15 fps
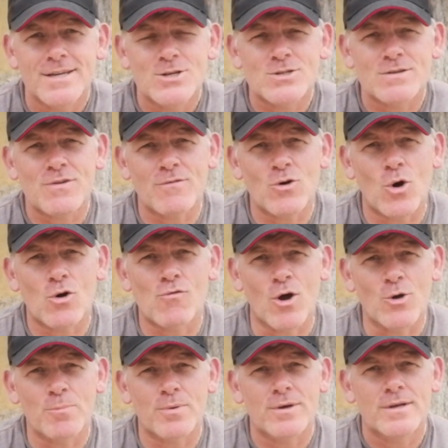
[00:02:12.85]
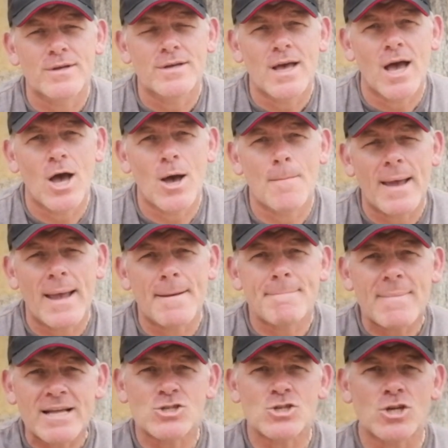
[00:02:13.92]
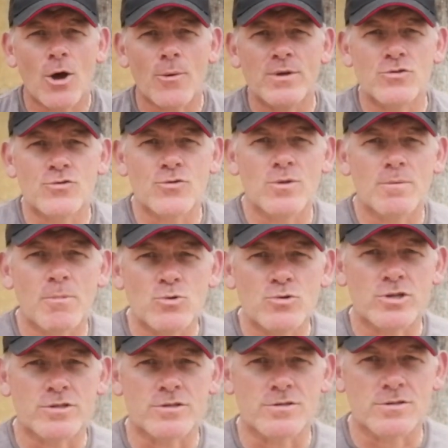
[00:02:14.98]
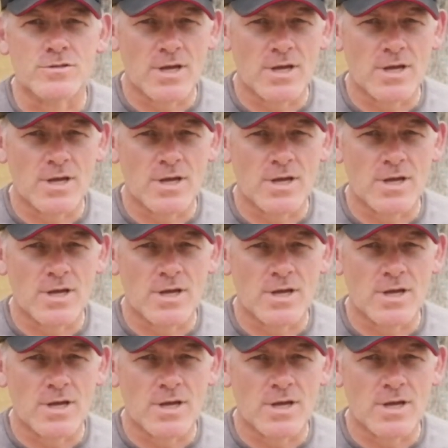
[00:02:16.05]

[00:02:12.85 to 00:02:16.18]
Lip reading: So if you haven't got a rope, imagine going through the motions.